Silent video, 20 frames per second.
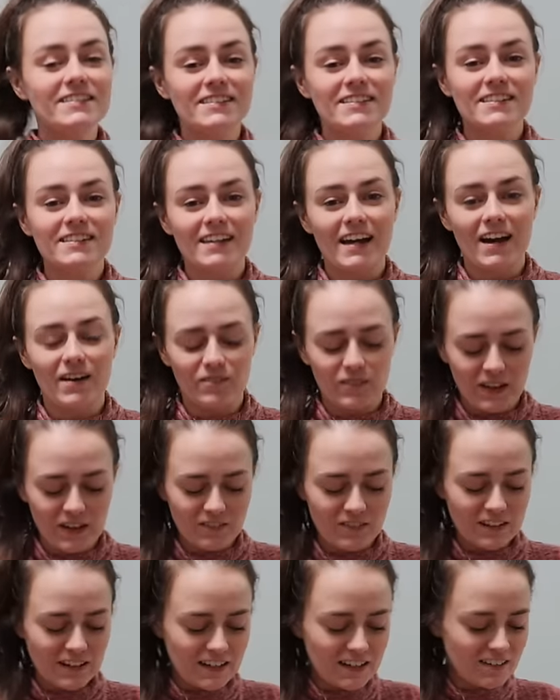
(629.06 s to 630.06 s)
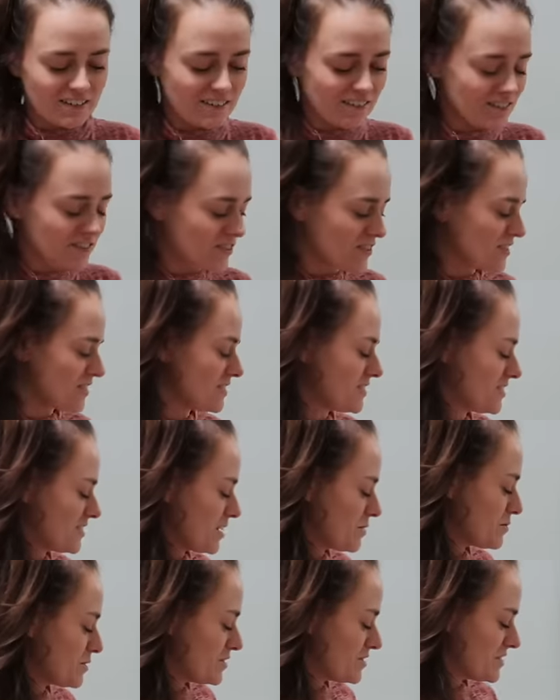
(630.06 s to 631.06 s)
isn't that big of a needle. It's just
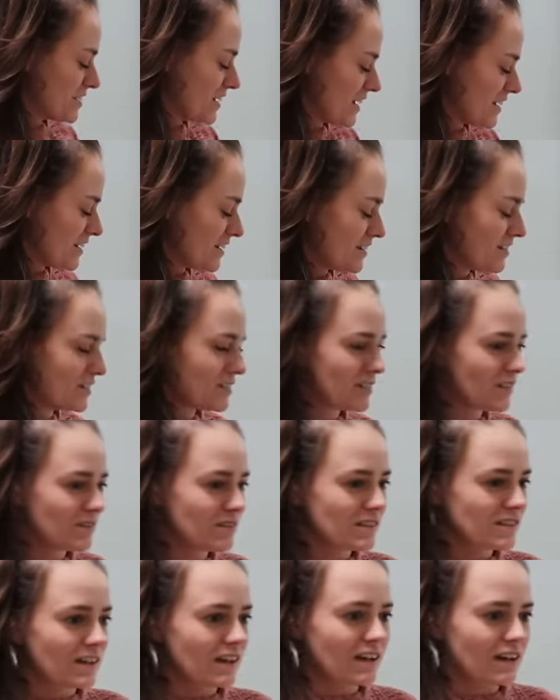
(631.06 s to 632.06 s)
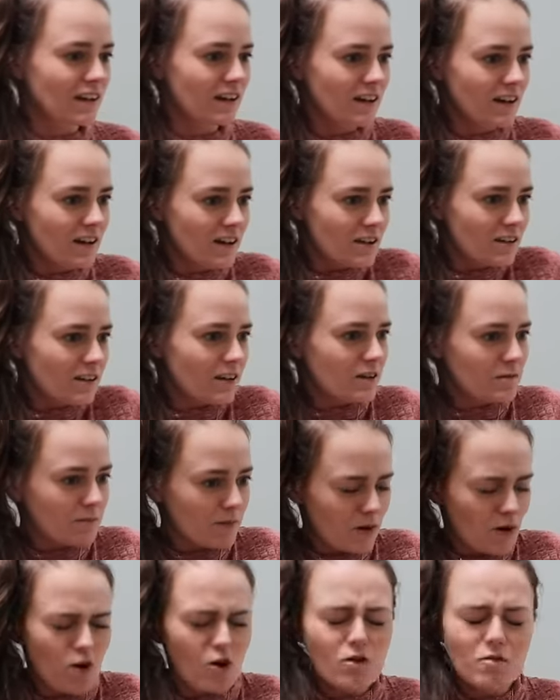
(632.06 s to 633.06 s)
subcutaneous, so it's like, like,
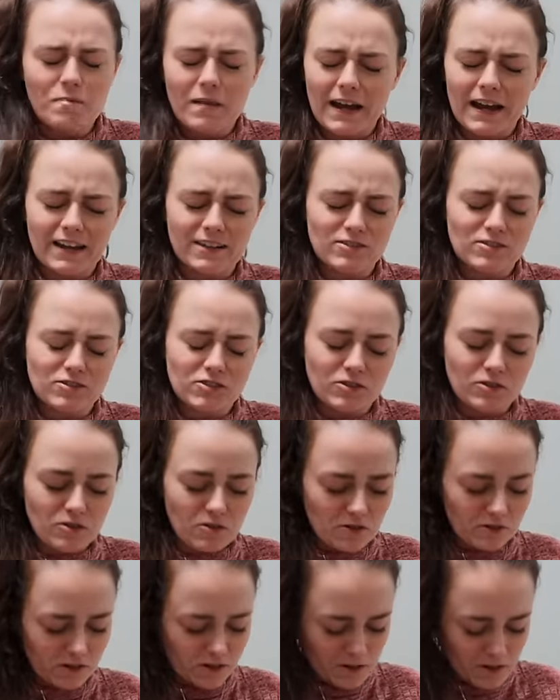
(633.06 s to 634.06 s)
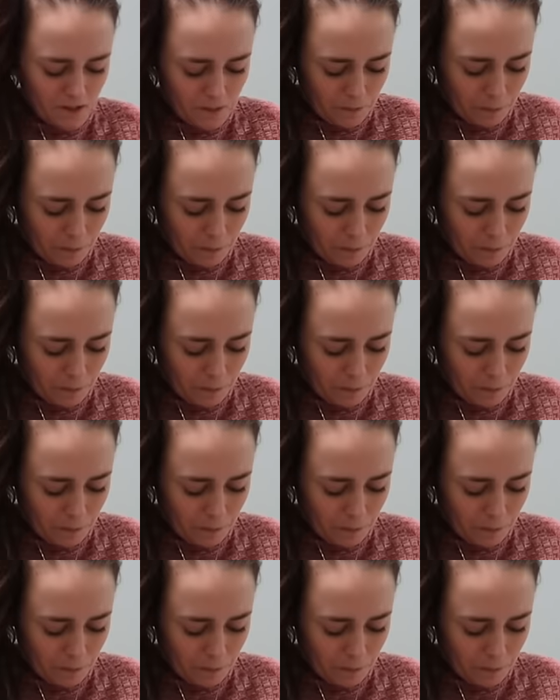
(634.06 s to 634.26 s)
oh, my hands are so cold.